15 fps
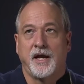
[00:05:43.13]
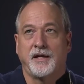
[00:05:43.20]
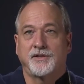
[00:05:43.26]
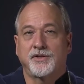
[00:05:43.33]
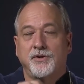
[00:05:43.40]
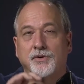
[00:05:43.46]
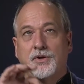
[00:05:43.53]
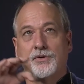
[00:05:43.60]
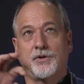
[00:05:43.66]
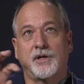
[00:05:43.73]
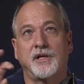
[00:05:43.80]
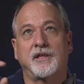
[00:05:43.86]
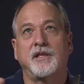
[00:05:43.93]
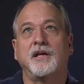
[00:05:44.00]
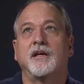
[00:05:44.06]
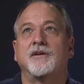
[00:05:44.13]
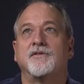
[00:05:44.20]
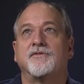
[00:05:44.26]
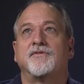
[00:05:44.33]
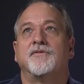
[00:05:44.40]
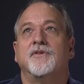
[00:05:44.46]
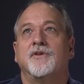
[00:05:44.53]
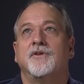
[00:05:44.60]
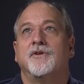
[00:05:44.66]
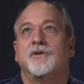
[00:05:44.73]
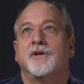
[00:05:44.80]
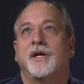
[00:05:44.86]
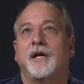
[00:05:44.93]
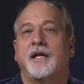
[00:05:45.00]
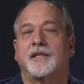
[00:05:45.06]
And so you can think of
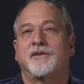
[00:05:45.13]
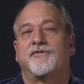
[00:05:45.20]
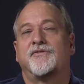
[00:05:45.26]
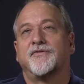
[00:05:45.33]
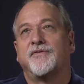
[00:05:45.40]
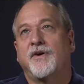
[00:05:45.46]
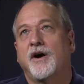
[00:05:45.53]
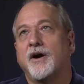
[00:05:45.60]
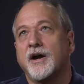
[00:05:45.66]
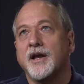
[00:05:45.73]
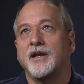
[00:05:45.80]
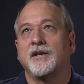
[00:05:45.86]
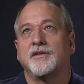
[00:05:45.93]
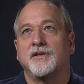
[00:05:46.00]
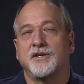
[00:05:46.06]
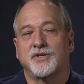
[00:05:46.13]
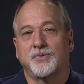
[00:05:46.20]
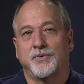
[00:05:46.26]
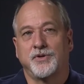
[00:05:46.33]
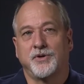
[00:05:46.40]
at the far end of this,